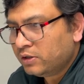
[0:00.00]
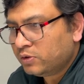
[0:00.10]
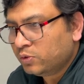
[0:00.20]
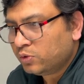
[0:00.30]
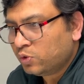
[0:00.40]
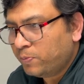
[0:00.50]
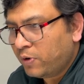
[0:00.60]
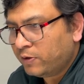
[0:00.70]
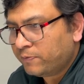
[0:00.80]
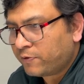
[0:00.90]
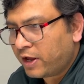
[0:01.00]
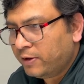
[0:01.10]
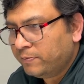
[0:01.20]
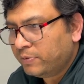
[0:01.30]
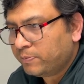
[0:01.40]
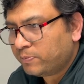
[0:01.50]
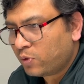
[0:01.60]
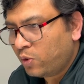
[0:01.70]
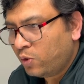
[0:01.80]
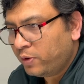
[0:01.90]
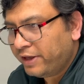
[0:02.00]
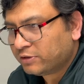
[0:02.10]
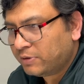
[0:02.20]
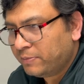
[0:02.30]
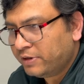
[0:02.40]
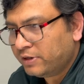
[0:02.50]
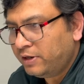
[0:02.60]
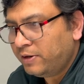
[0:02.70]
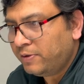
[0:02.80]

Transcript: to 2.5 Pro experimental.